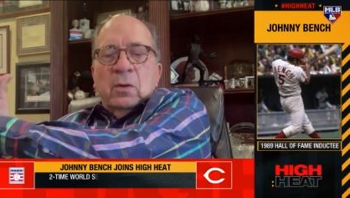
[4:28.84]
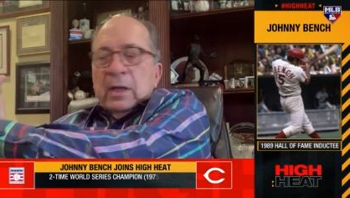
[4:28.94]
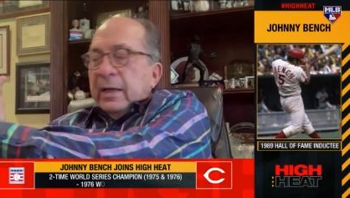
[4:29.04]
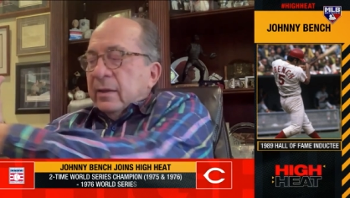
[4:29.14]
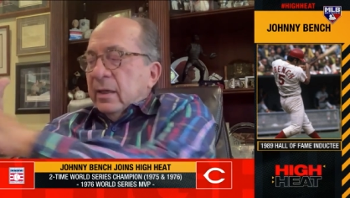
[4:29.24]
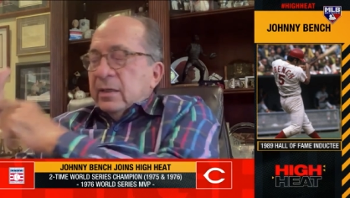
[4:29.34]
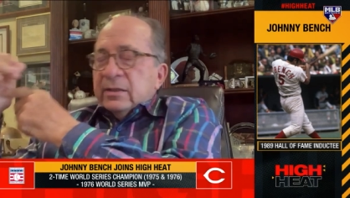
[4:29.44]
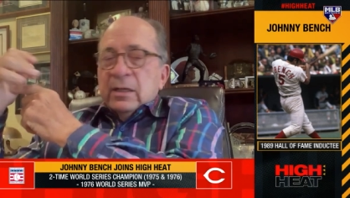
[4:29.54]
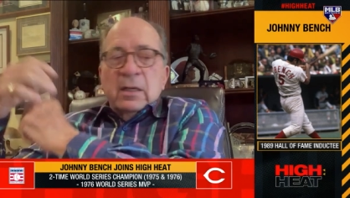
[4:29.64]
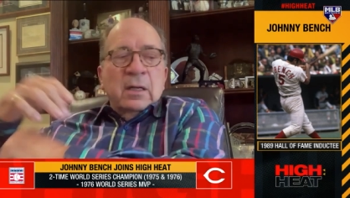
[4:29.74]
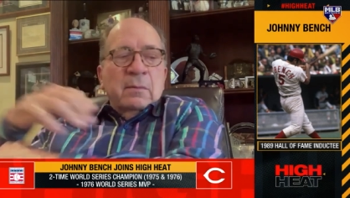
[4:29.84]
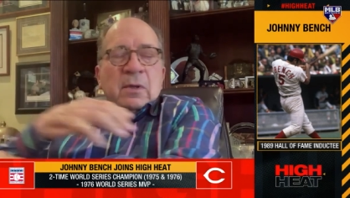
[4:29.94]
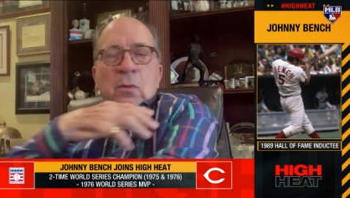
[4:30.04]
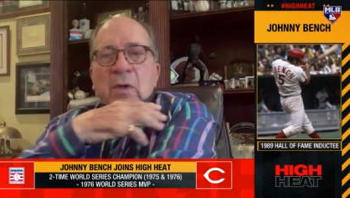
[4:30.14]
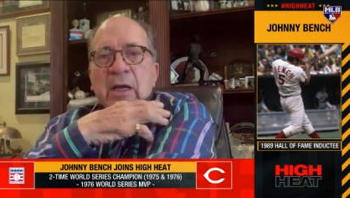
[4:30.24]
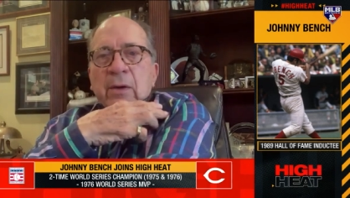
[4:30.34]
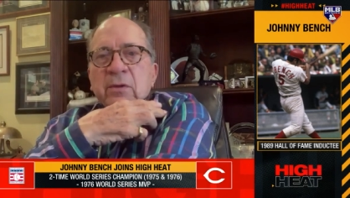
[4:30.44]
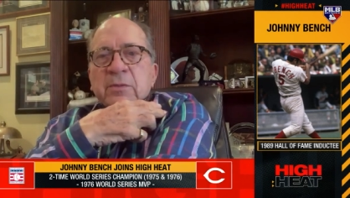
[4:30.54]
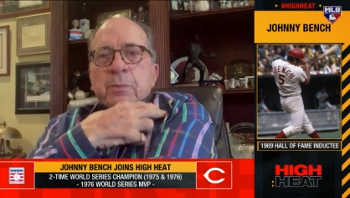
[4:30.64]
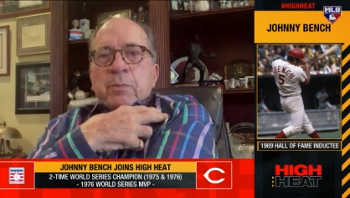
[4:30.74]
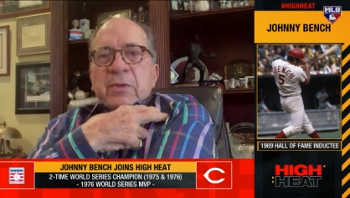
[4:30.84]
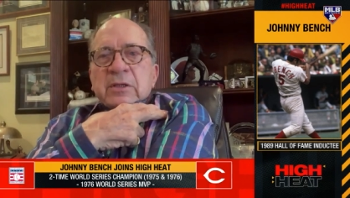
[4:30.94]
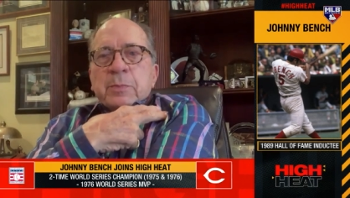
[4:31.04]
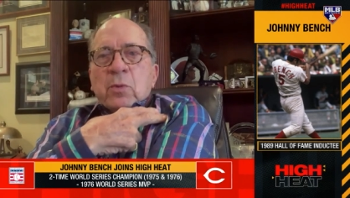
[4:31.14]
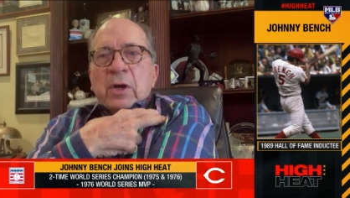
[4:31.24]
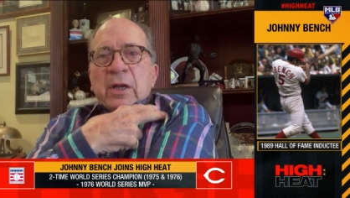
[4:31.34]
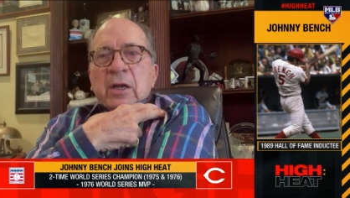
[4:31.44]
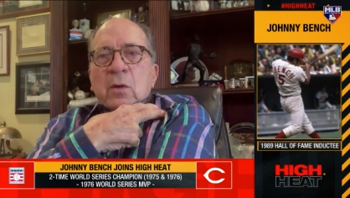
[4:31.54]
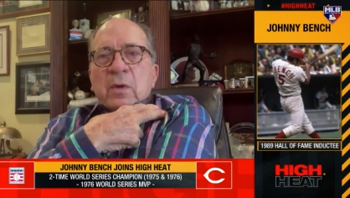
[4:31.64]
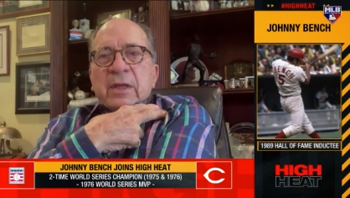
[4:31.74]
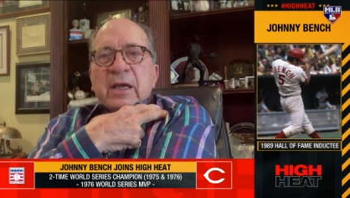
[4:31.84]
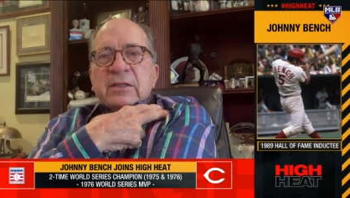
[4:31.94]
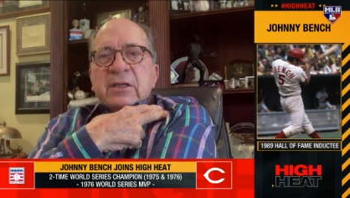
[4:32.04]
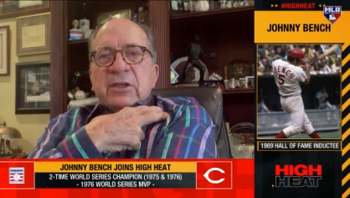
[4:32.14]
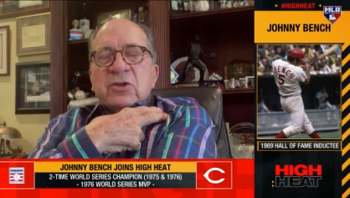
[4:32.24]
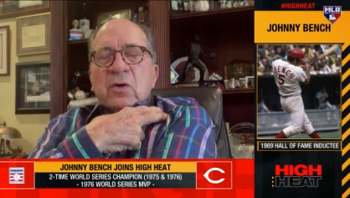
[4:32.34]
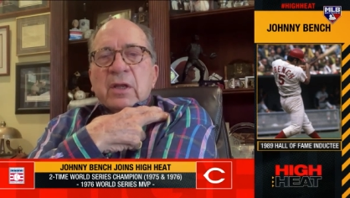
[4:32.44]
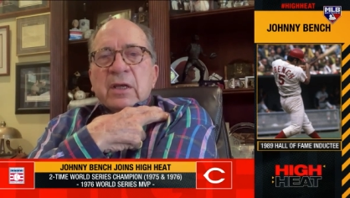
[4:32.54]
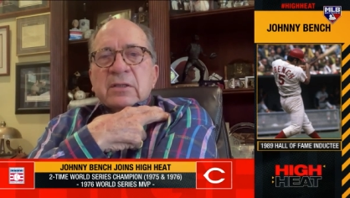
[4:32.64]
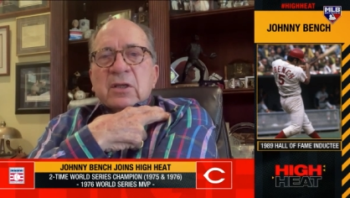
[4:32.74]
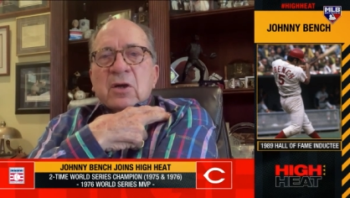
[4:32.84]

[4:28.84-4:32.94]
go like this, but when I was this point here where the AC joint is,